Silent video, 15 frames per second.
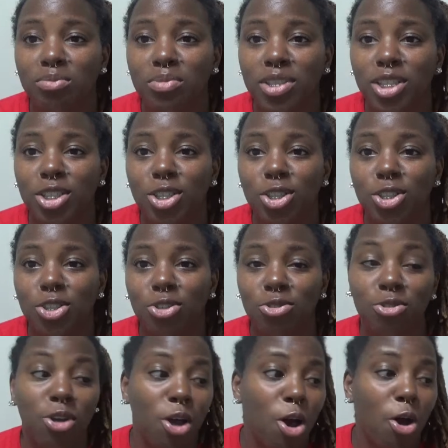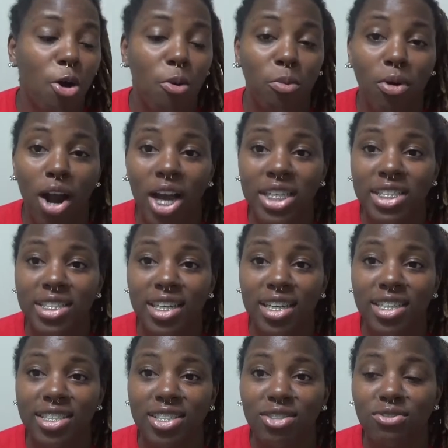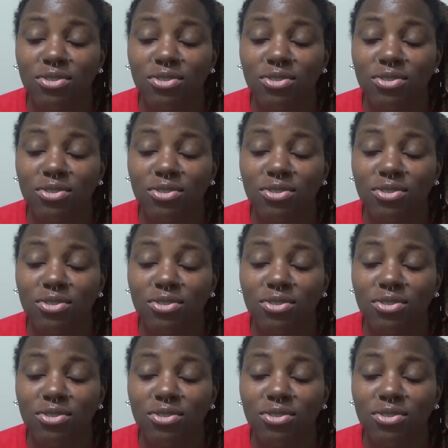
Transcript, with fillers: me do the whole process